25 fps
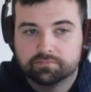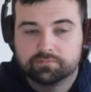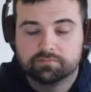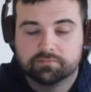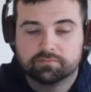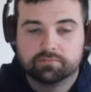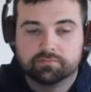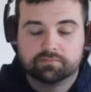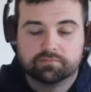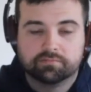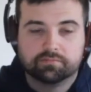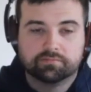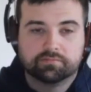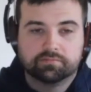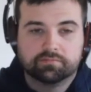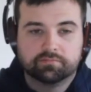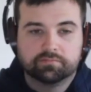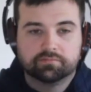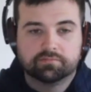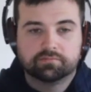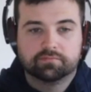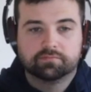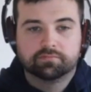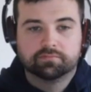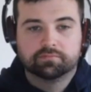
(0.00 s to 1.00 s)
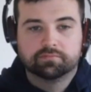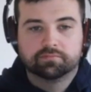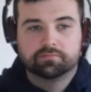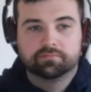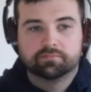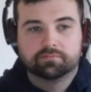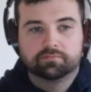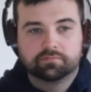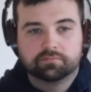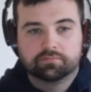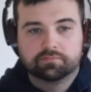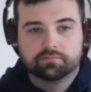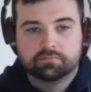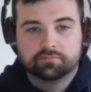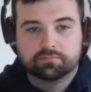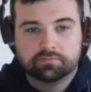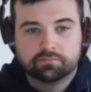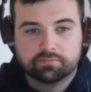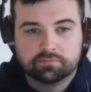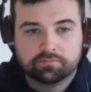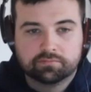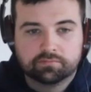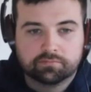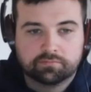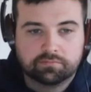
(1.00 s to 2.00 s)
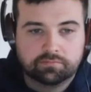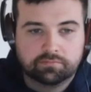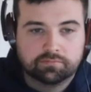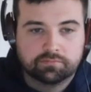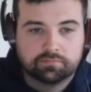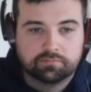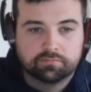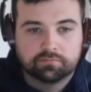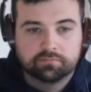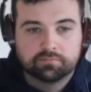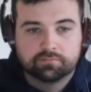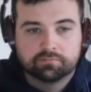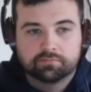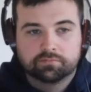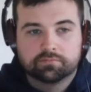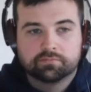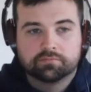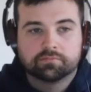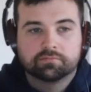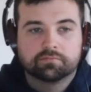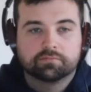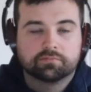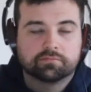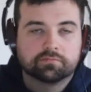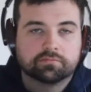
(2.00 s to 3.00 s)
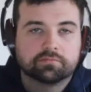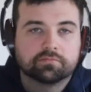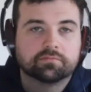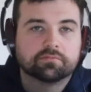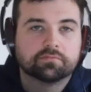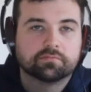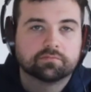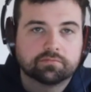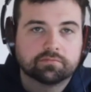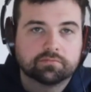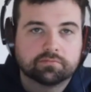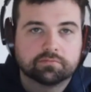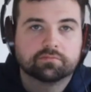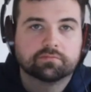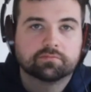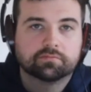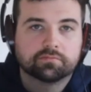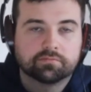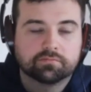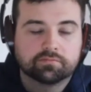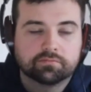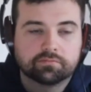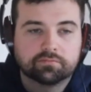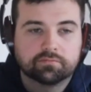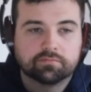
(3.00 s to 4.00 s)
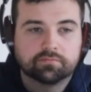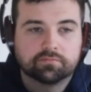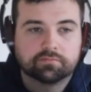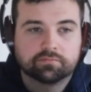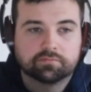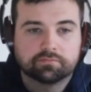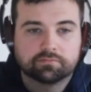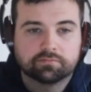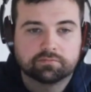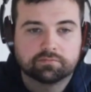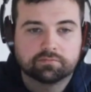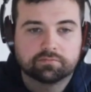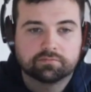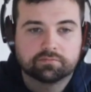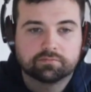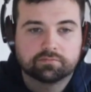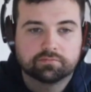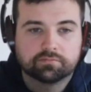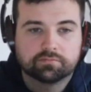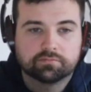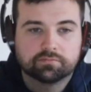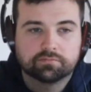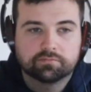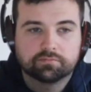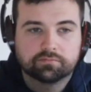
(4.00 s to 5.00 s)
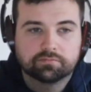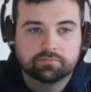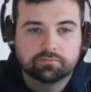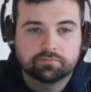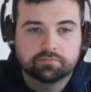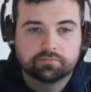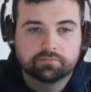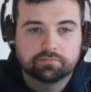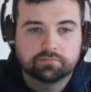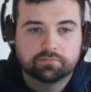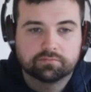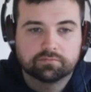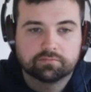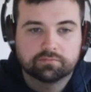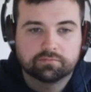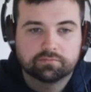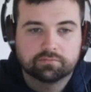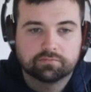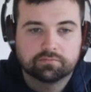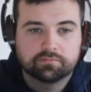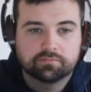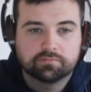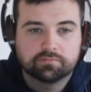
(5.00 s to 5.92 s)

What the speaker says: This person isn't speaking.